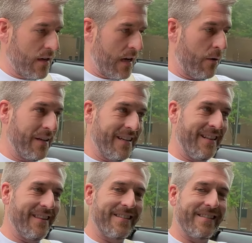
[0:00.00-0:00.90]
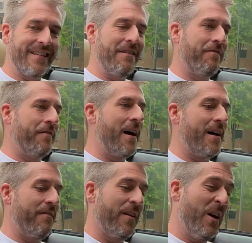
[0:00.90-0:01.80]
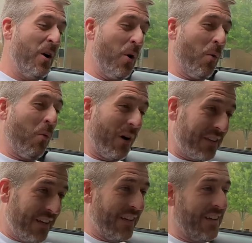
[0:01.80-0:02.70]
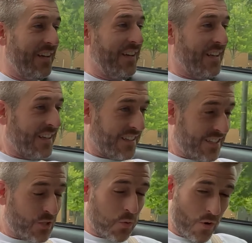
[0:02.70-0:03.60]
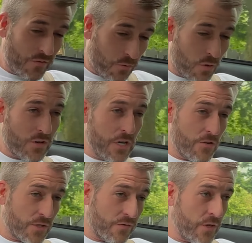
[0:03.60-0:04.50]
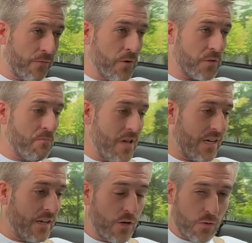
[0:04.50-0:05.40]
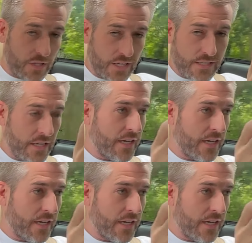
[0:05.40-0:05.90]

out in the C5. What did 24 years of difference make? I know, like I said,